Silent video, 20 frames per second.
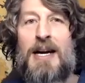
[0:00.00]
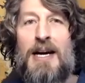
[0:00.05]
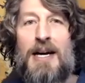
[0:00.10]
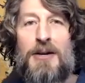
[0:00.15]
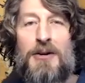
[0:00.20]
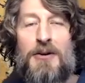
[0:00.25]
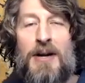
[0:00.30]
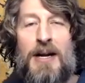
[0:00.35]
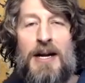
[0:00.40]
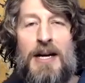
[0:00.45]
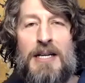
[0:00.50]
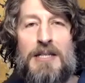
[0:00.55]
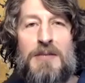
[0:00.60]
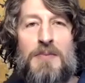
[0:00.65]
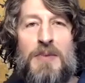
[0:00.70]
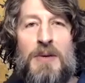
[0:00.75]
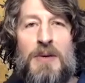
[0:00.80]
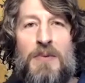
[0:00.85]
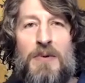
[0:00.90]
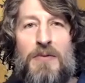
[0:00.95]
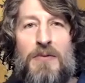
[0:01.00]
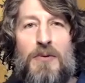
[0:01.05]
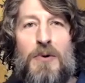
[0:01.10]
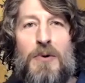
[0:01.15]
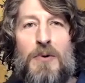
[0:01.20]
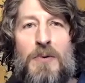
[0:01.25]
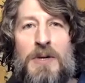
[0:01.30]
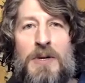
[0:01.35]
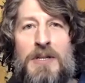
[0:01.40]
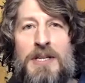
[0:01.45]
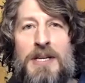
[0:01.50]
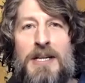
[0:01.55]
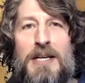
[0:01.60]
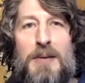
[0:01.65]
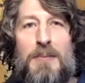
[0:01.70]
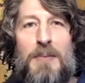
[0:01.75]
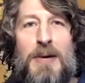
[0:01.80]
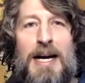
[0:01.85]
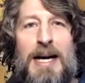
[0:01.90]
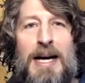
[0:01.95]
add or ask me before we say
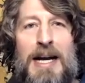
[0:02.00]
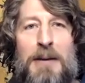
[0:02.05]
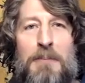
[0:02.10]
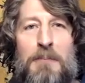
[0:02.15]
goodbye?